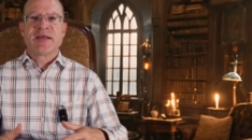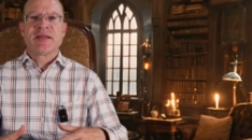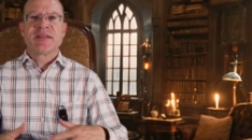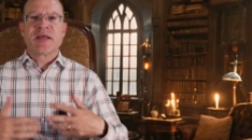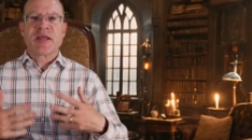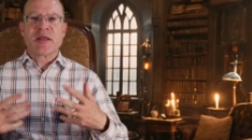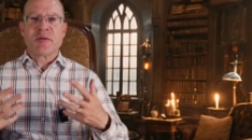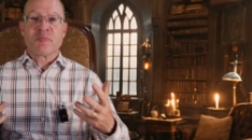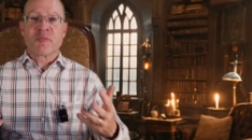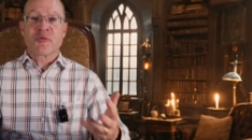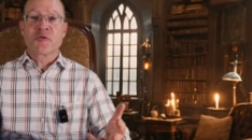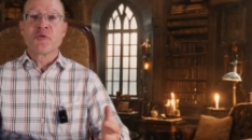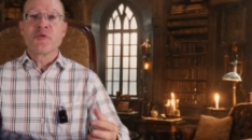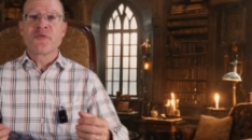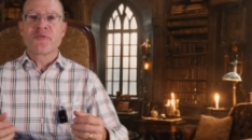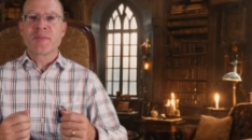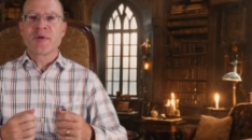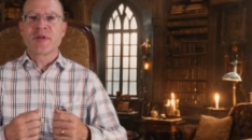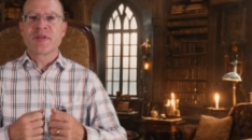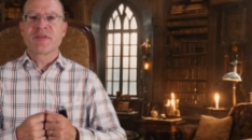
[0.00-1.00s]
the
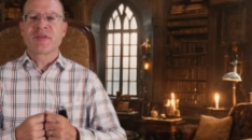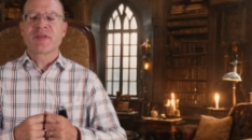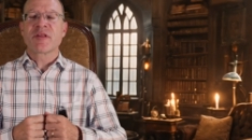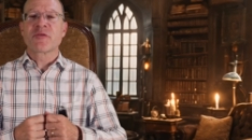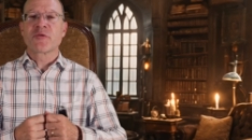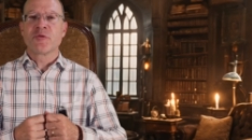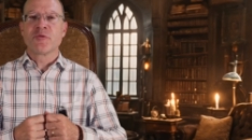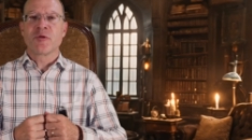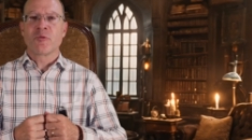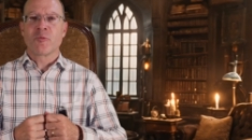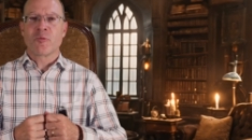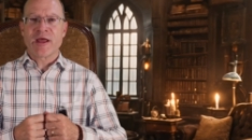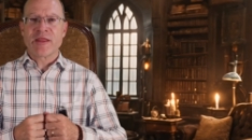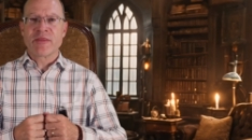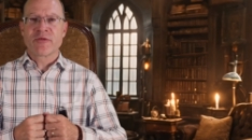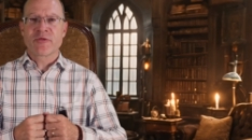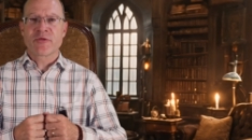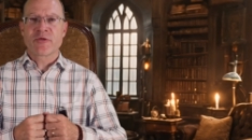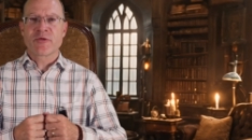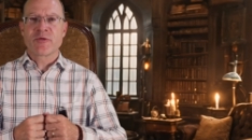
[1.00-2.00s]
improvement the tool
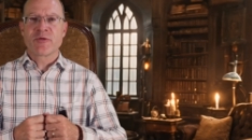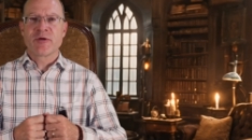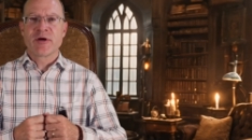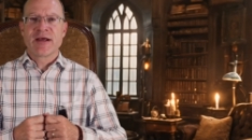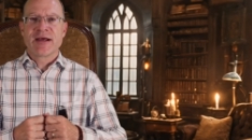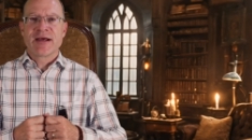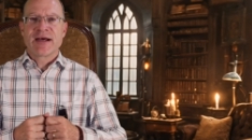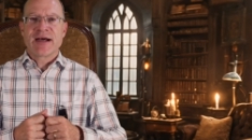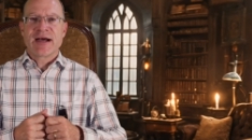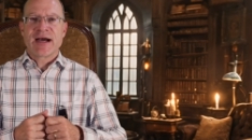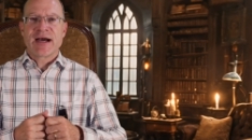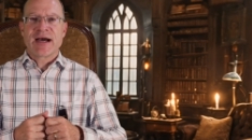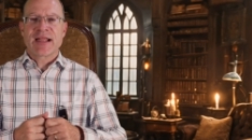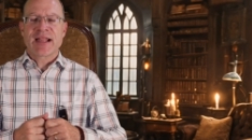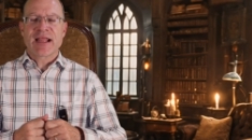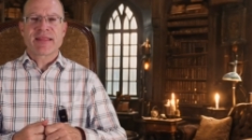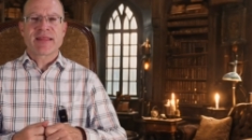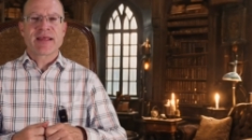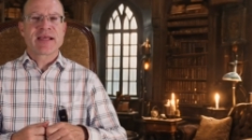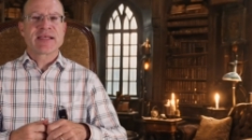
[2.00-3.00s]
went through, and
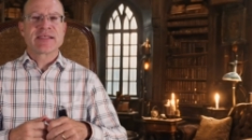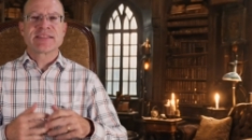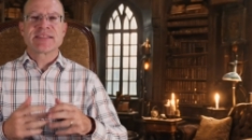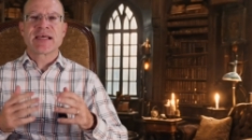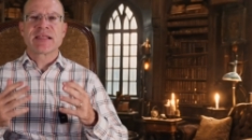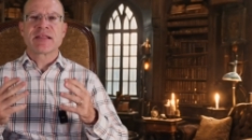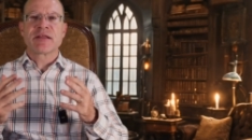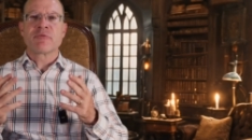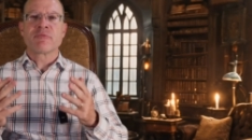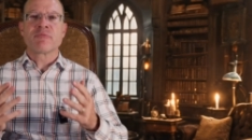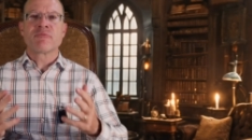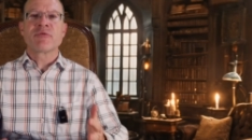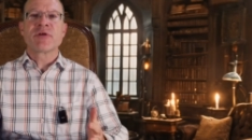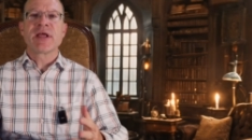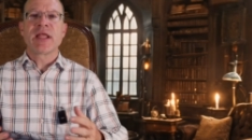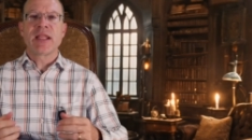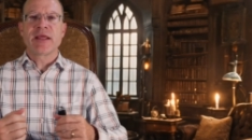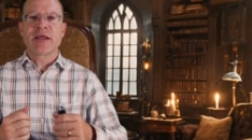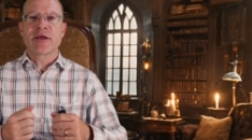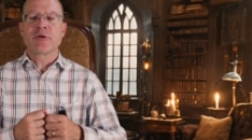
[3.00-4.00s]
I think it's at a
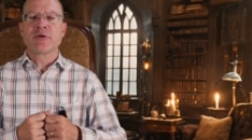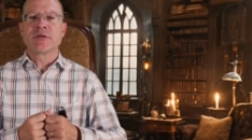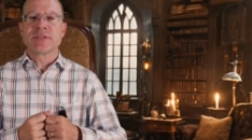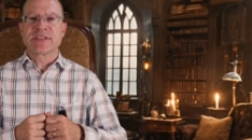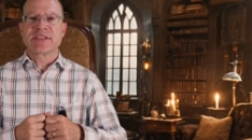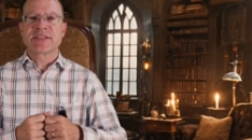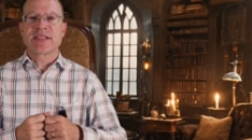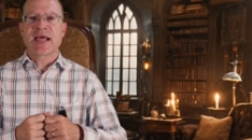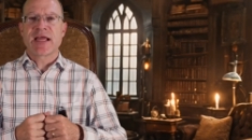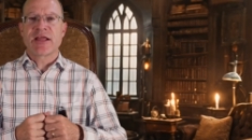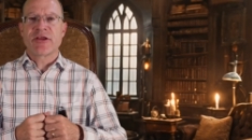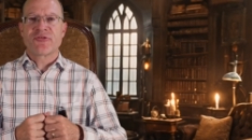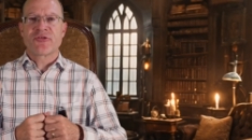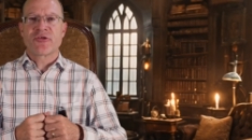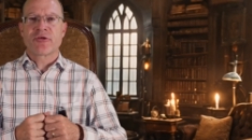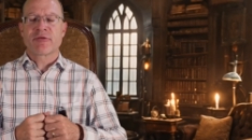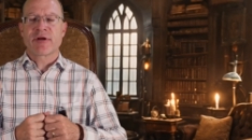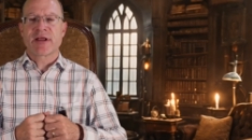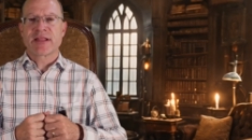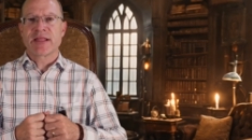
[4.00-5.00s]
really good stage
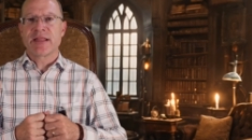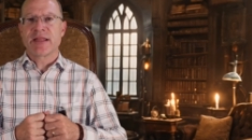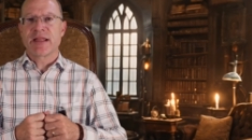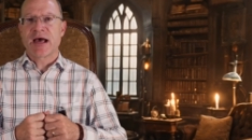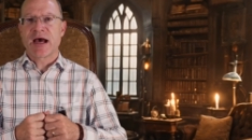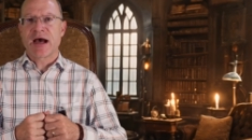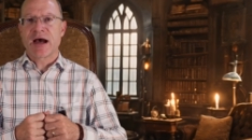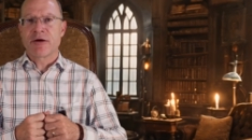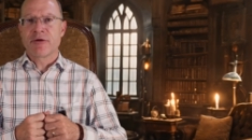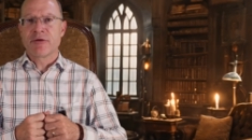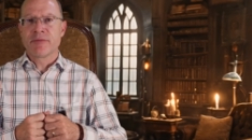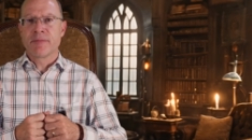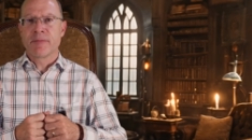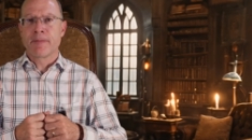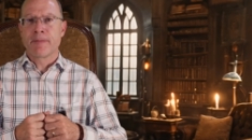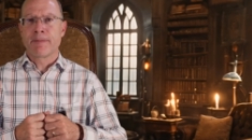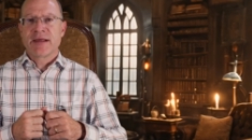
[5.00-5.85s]
already now.